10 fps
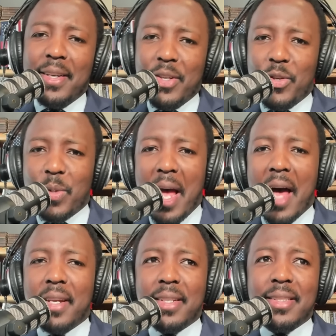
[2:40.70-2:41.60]

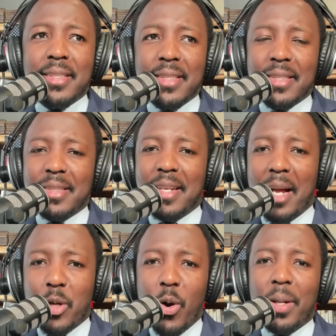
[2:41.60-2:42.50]
Ugandan
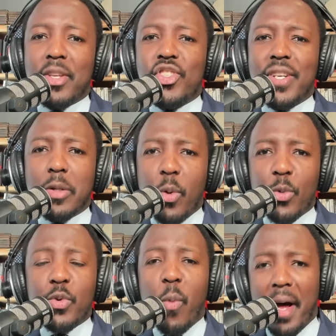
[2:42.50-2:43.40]
alcoholic gin cold
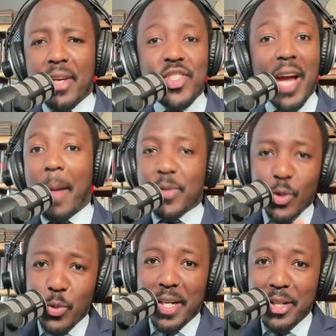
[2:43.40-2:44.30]
water?
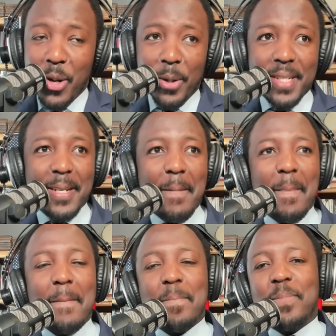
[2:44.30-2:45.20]
Absolutely not.
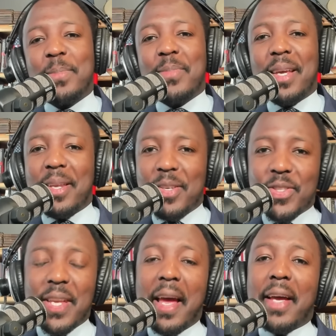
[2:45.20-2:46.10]
It is
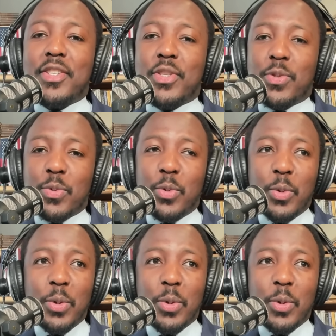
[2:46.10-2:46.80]
H2O.